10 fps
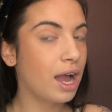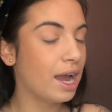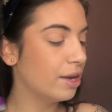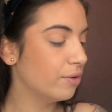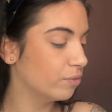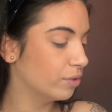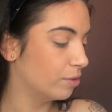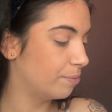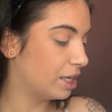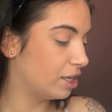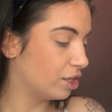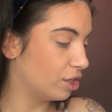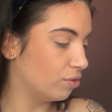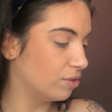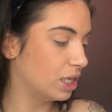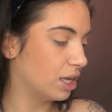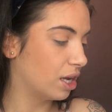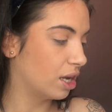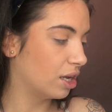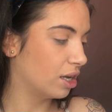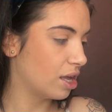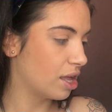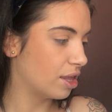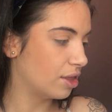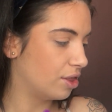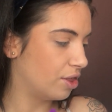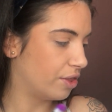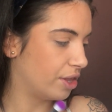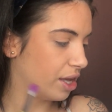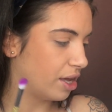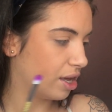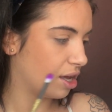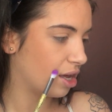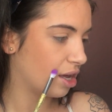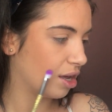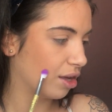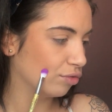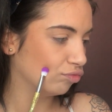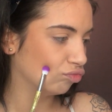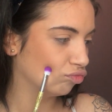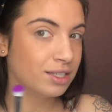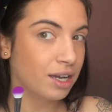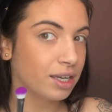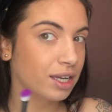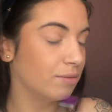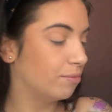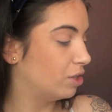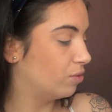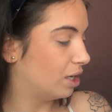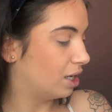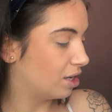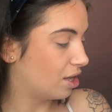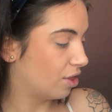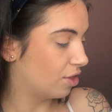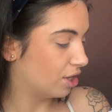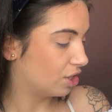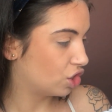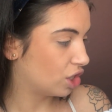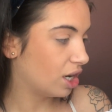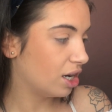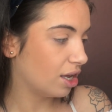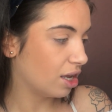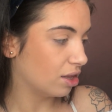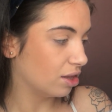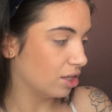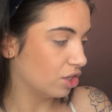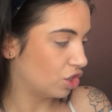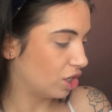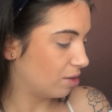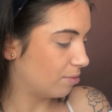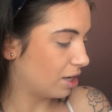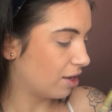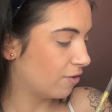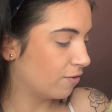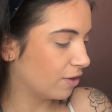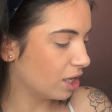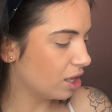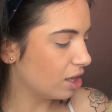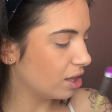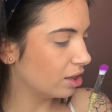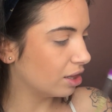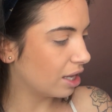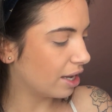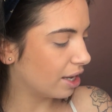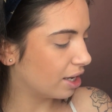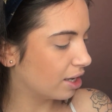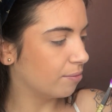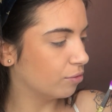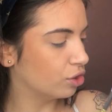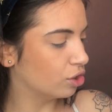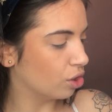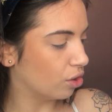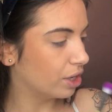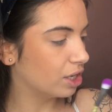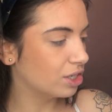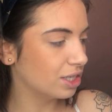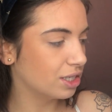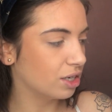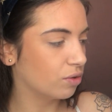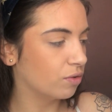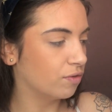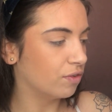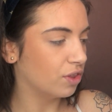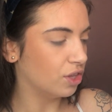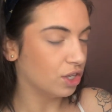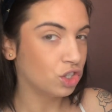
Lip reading: I will be using the stuck in between this shade and this shade, but I feel like I'm going to stick with this